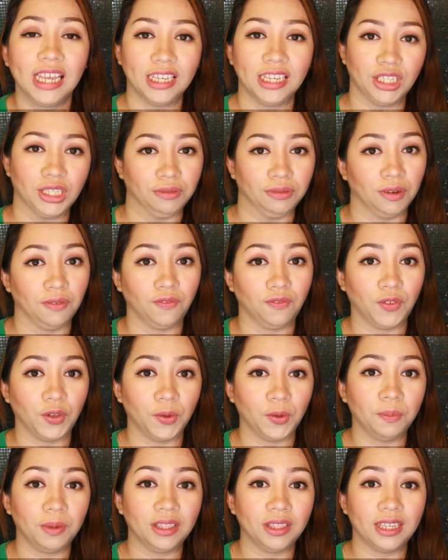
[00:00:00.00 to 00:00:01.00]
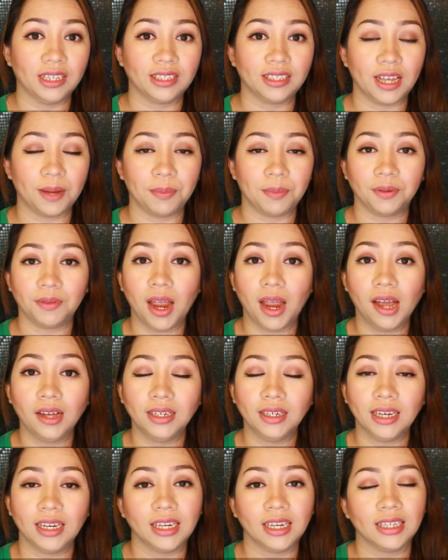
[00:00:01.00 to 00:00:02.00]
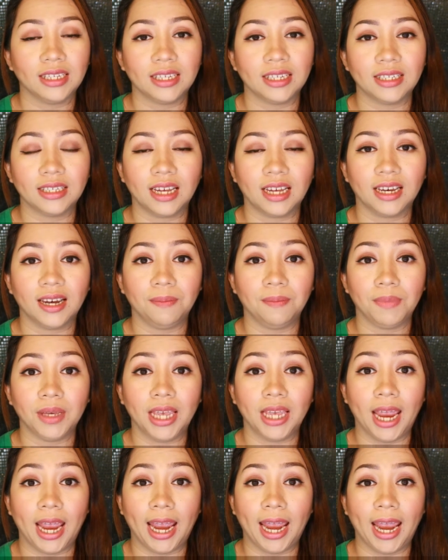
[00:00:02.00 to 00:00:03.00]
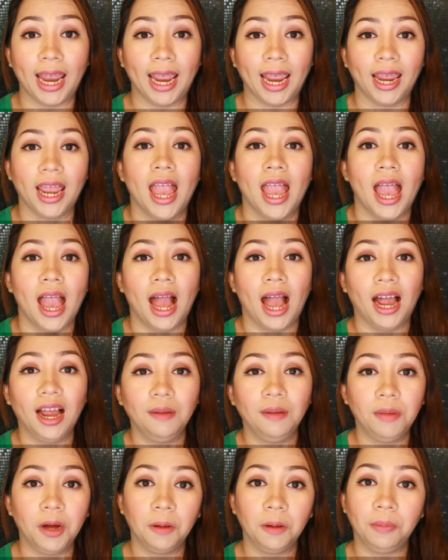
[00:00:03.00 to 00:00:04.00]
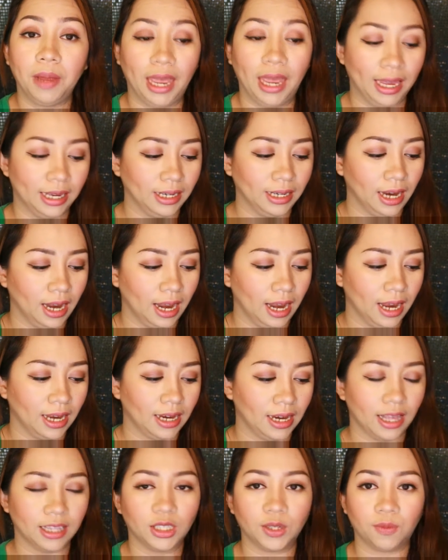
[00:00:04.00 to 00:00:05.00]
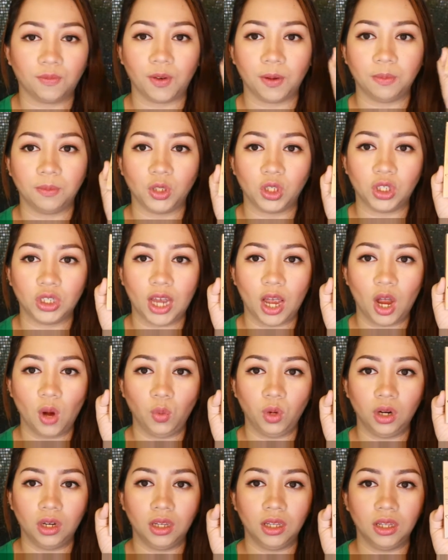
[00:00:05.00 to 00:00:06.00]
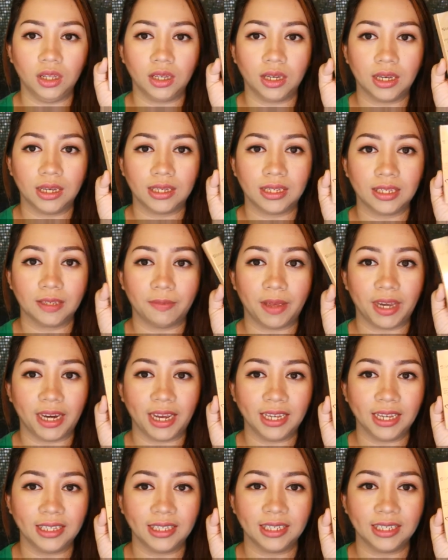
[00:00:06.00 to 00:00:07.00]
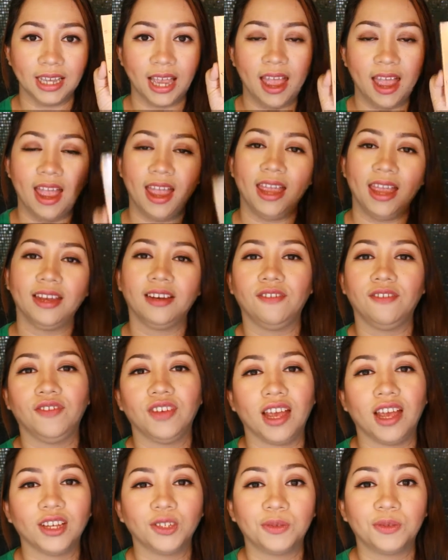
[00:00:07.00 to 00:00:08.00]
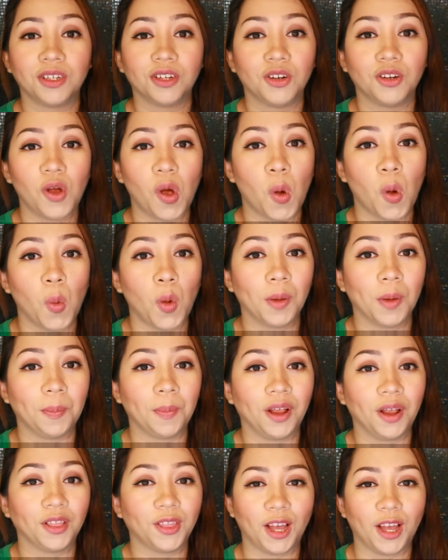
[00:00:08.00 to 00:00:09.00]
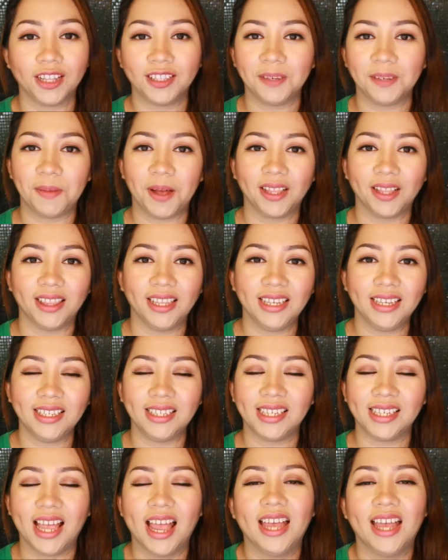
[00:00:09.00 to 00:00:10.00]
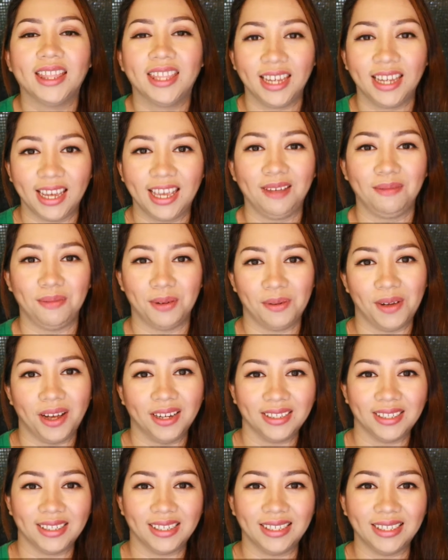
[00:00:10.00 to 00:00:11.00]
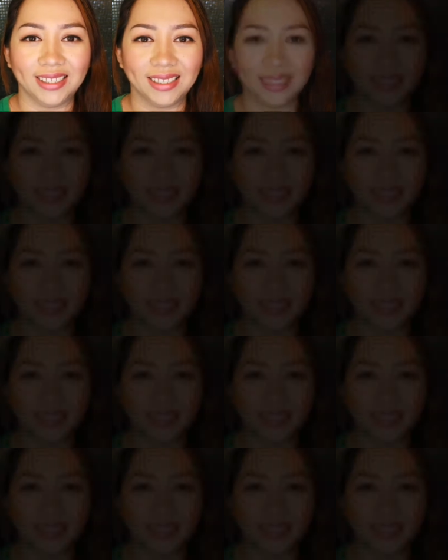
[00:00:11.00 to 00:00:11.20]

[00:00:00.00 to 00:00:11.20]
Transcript: test review, but this time around this is gonna be a eyebrow pen and it's from Shawill cosmetics. And if you guys want to know what my thoughts about this, then keep on watching.